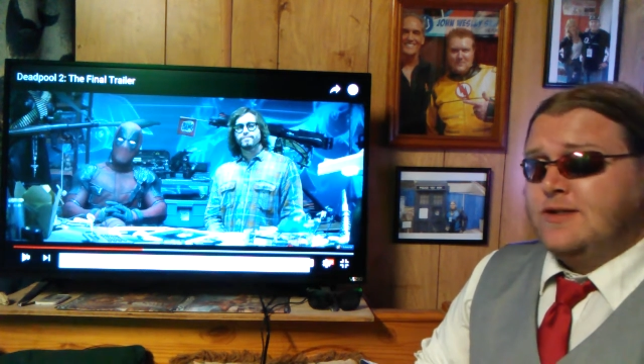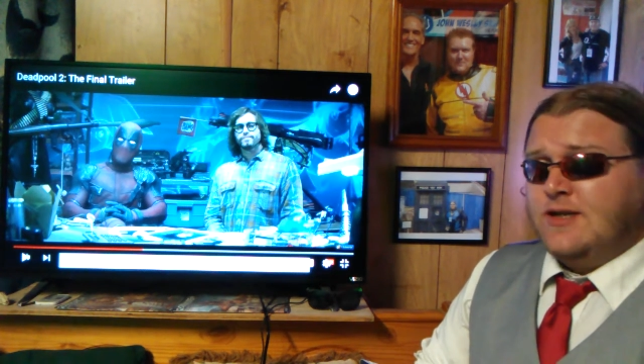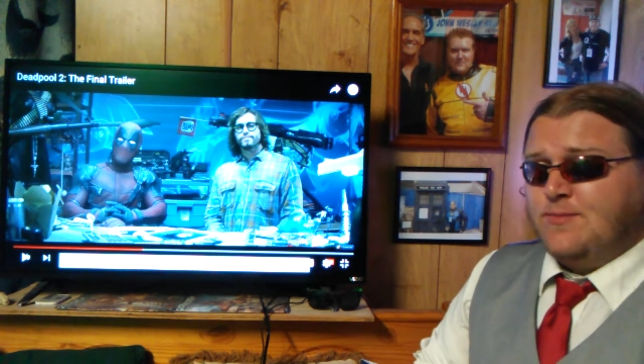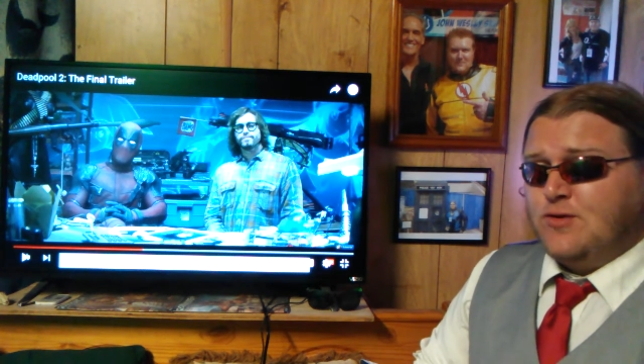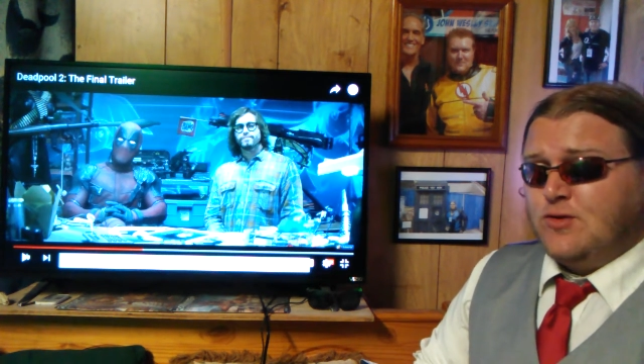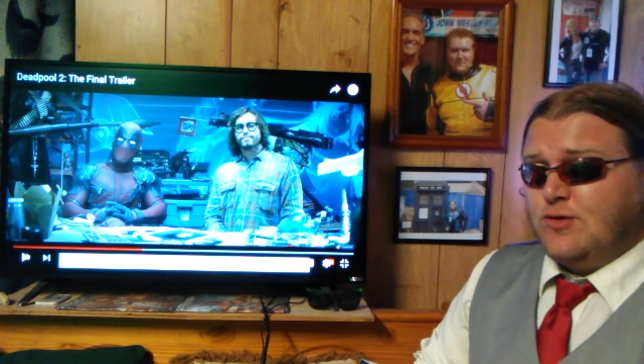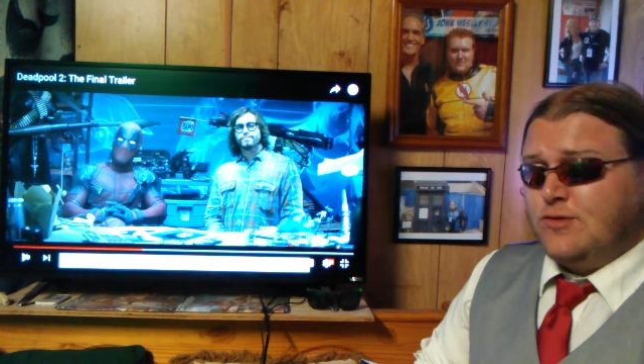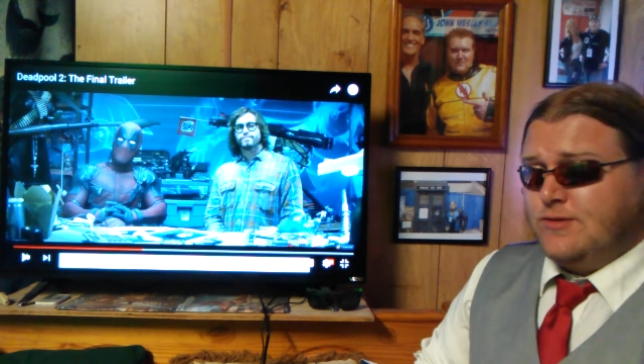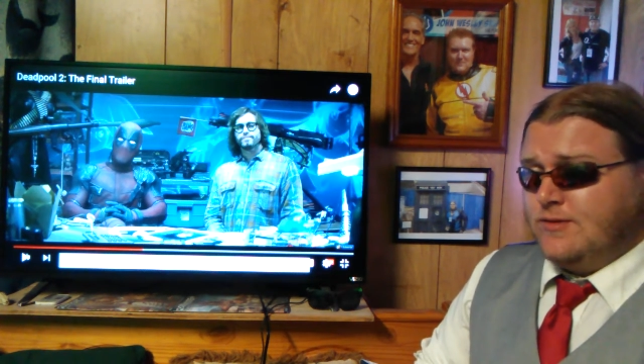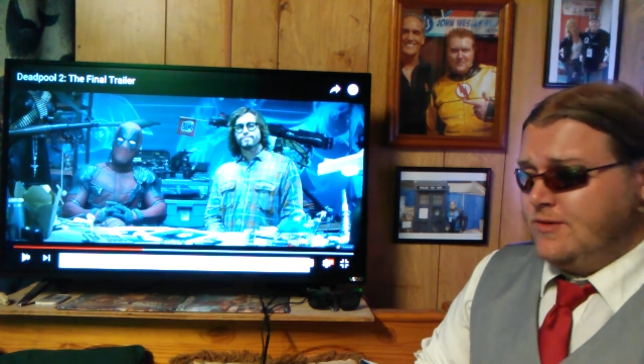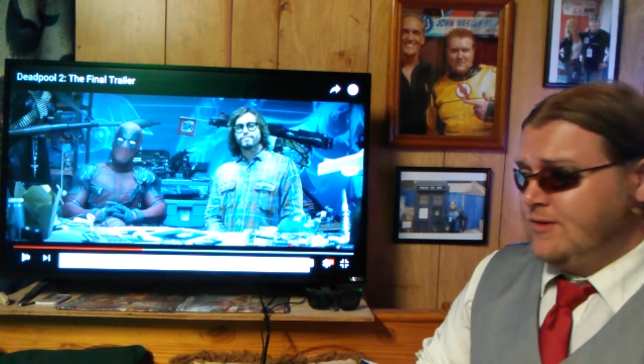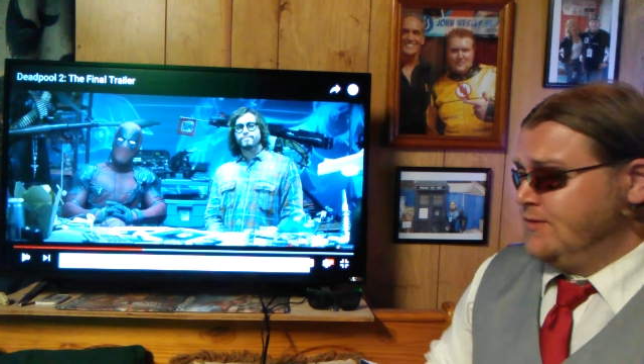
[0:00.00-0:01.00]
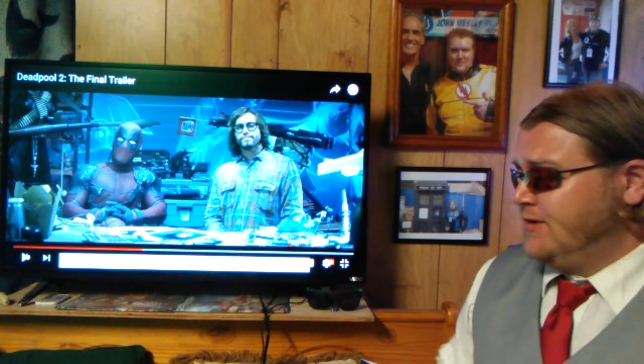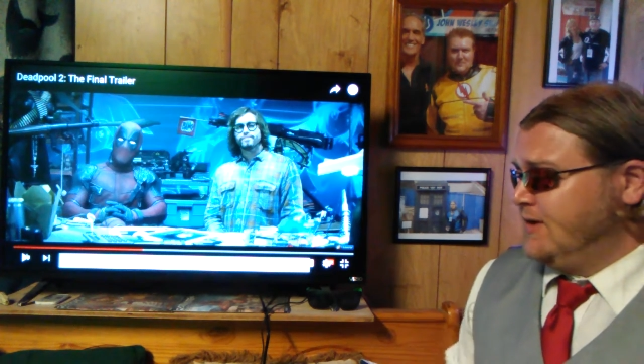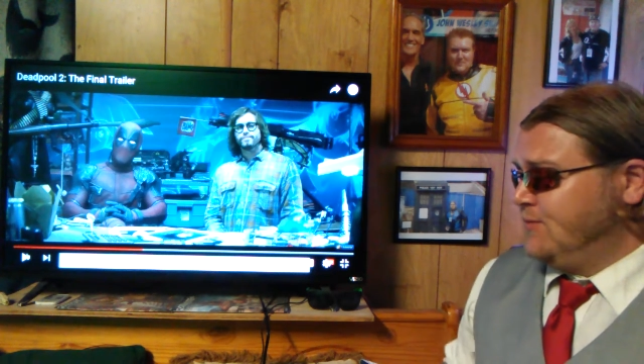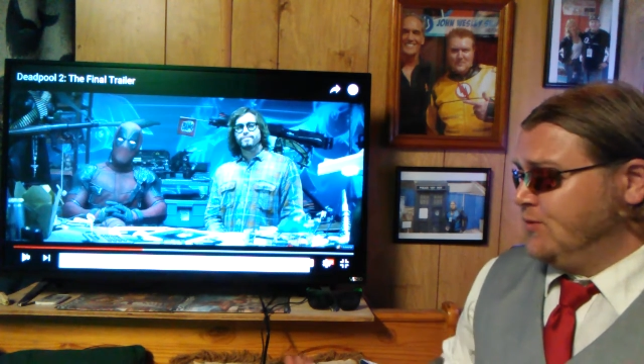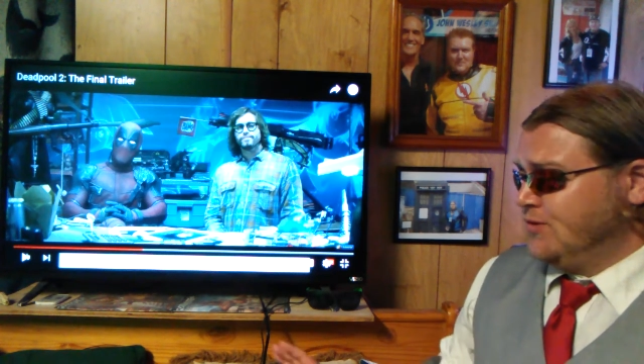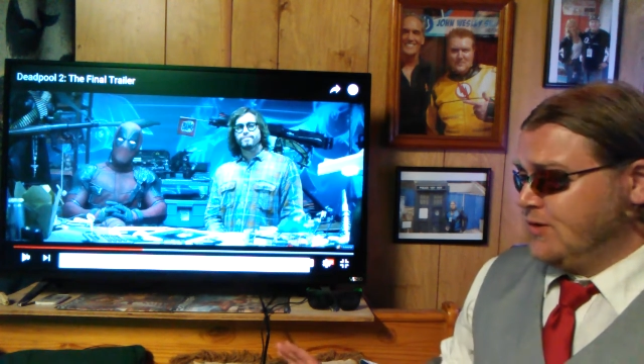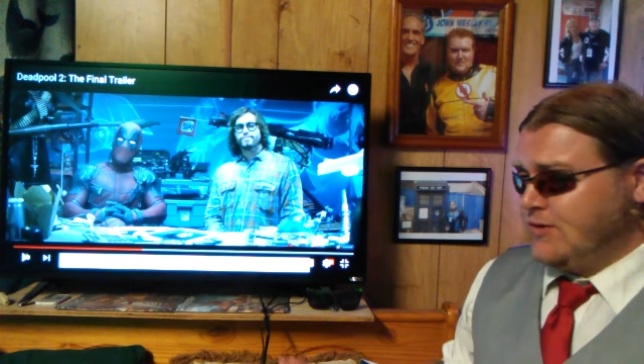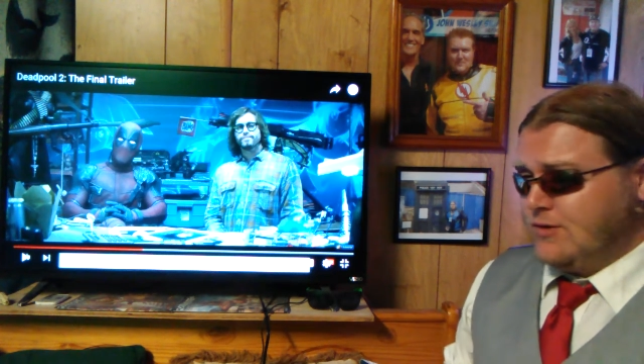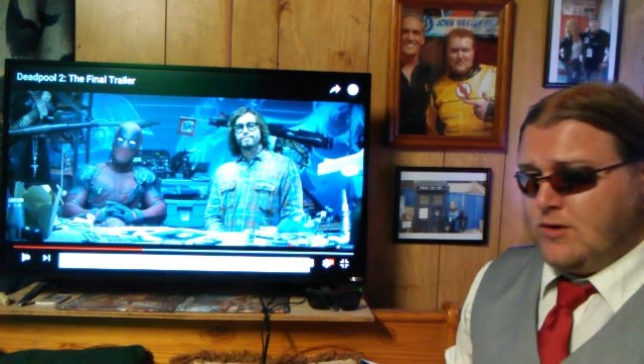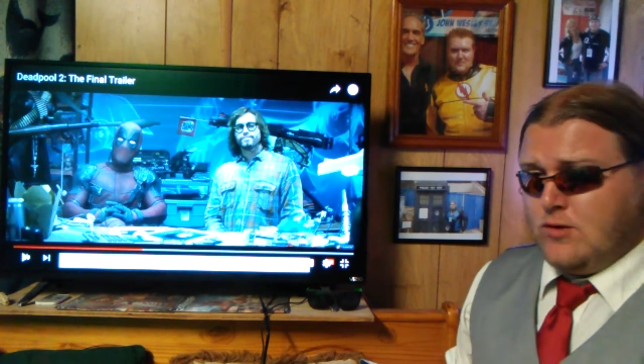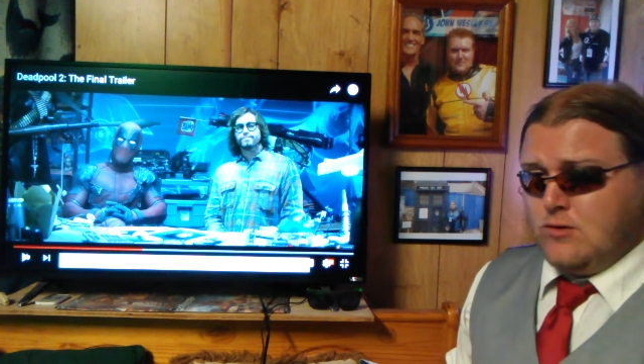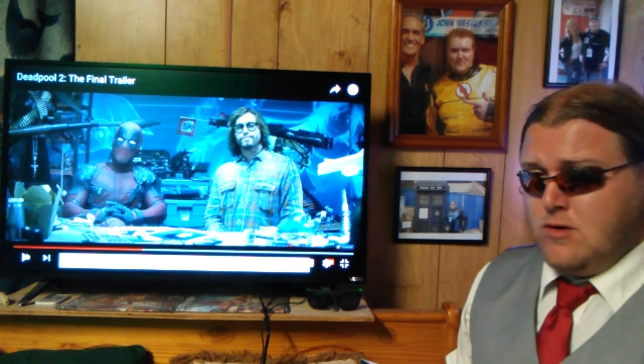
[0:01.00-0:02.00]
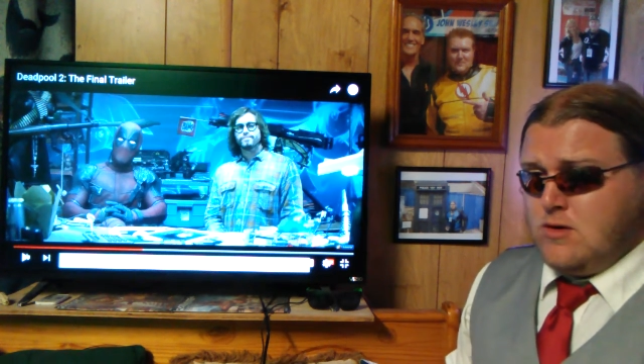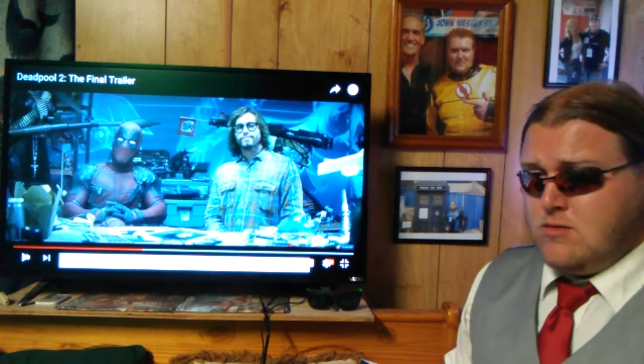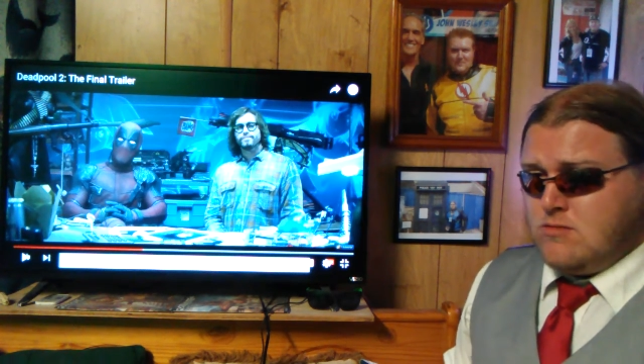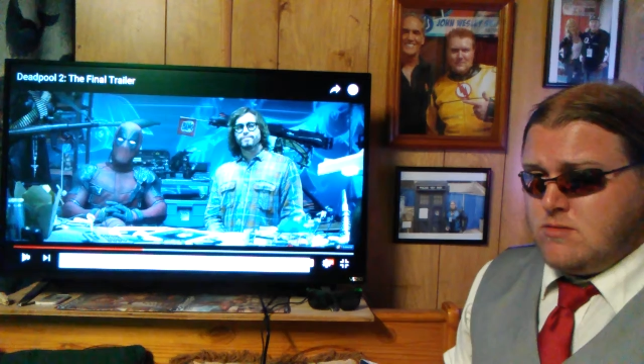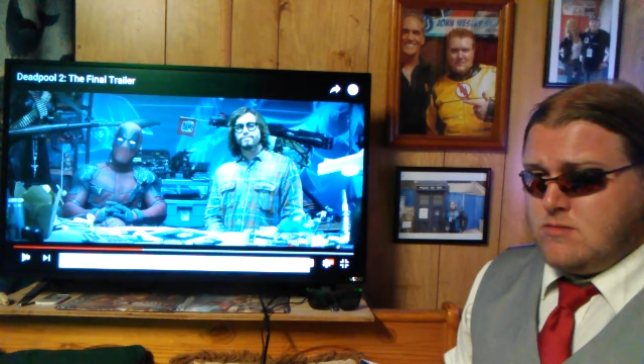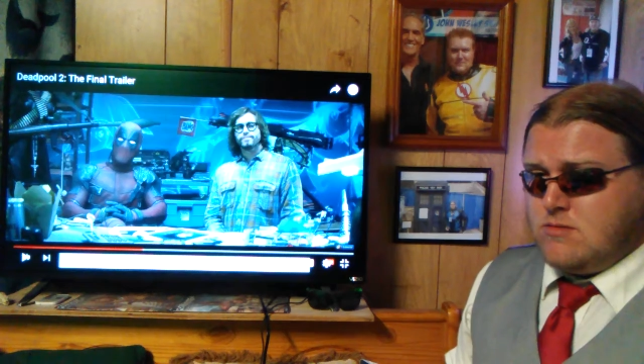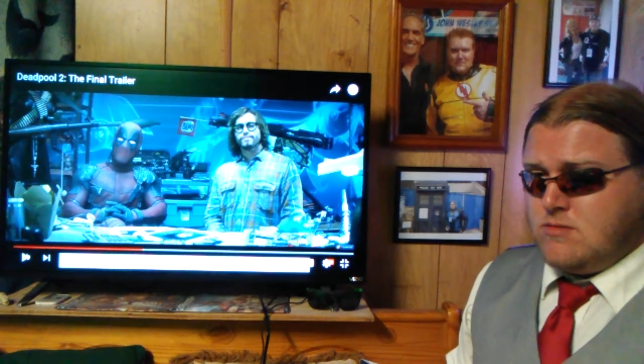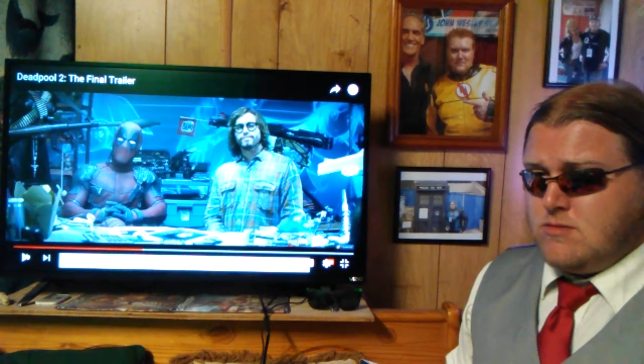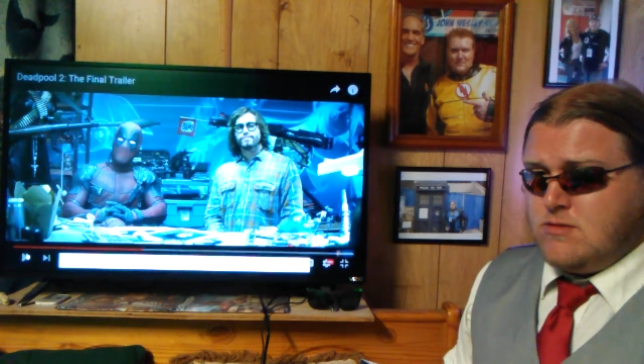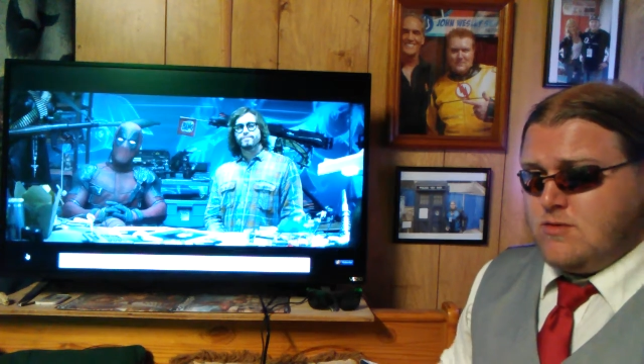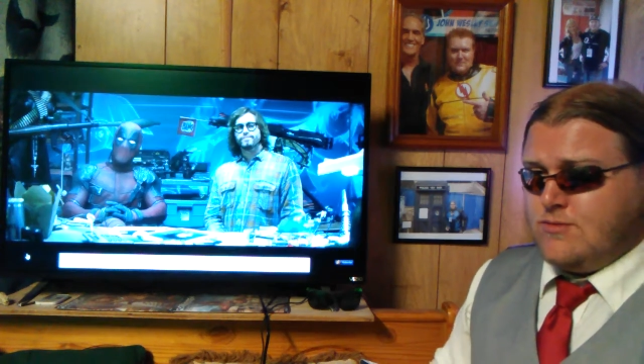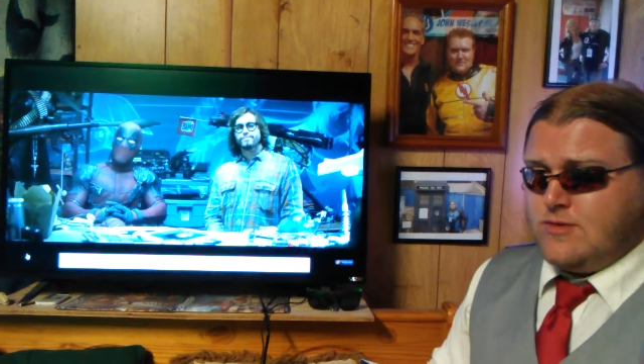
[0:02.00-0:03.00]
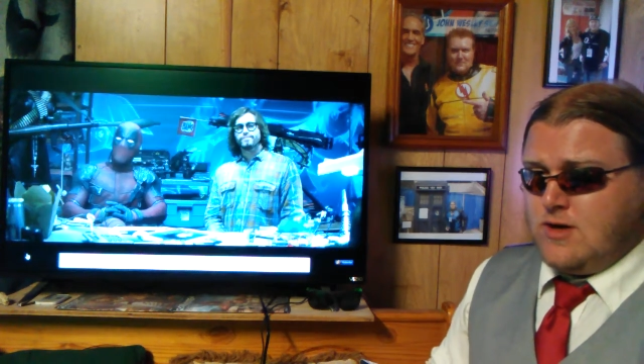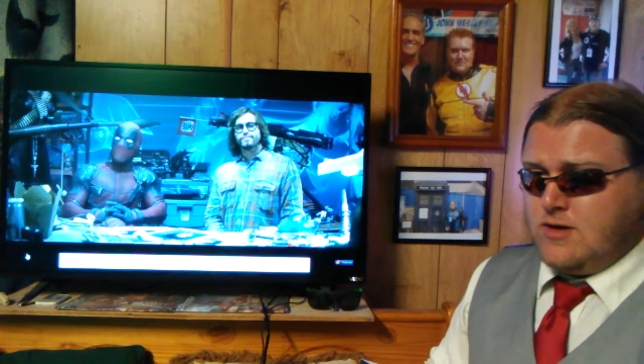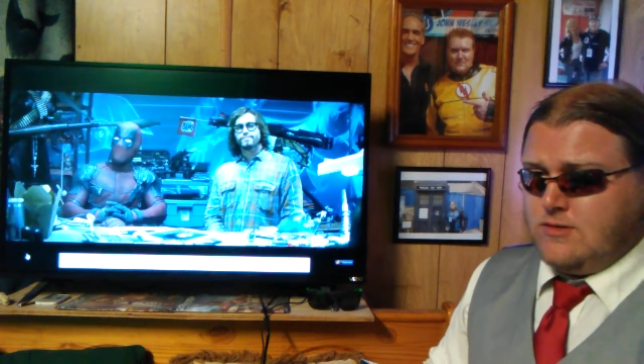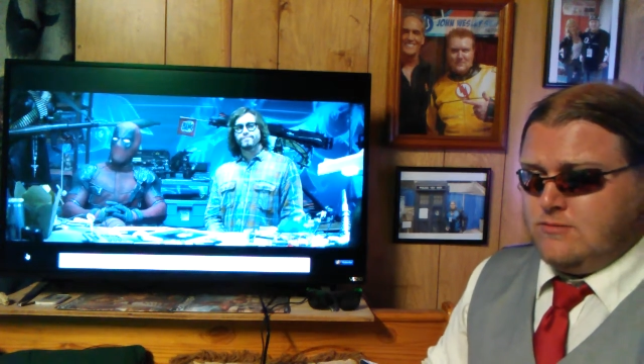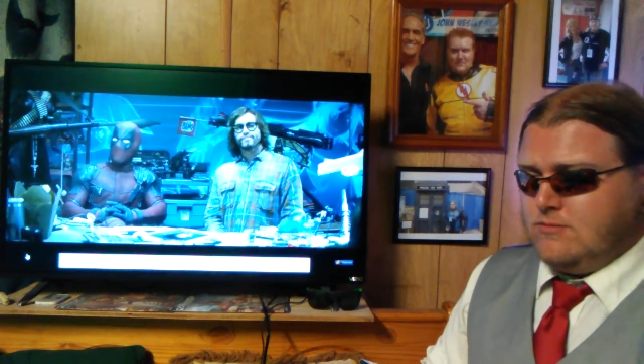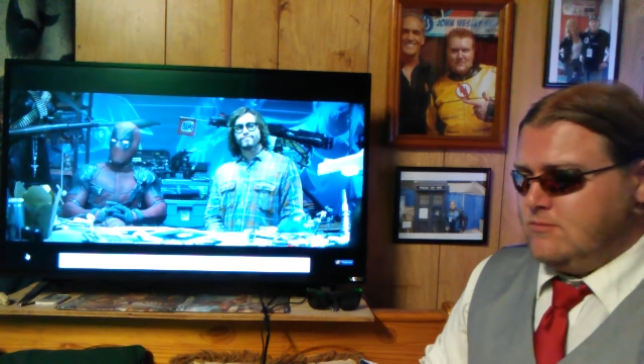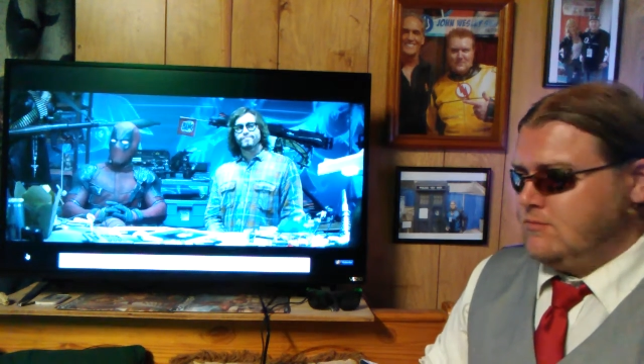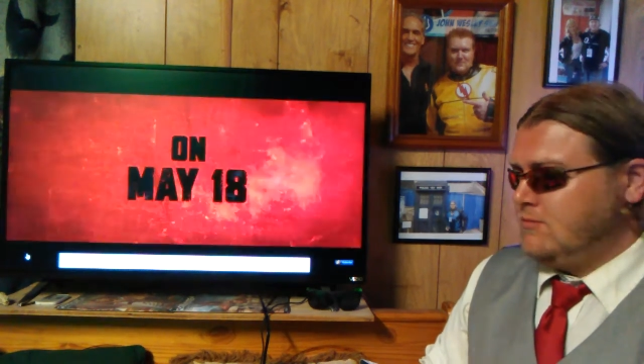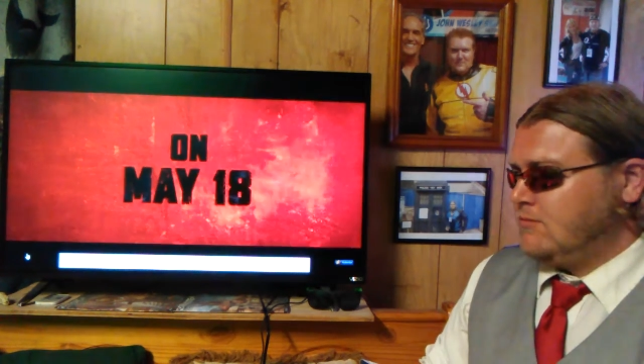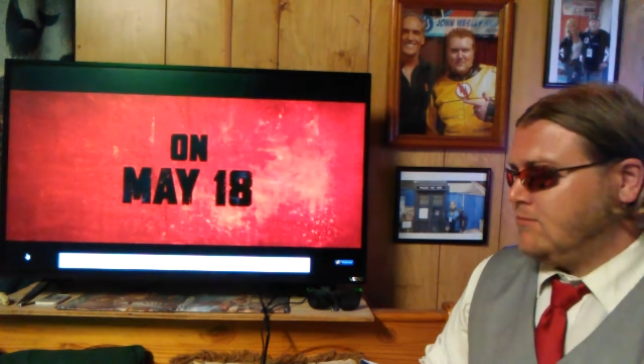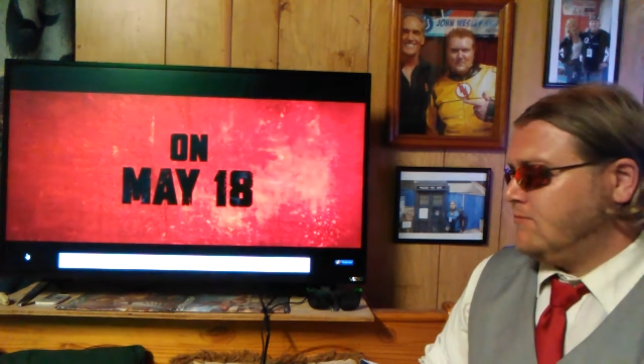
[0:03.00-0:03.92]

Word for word: Dipple go, you know, Dipple's gonna go, oh, no, not. It's not.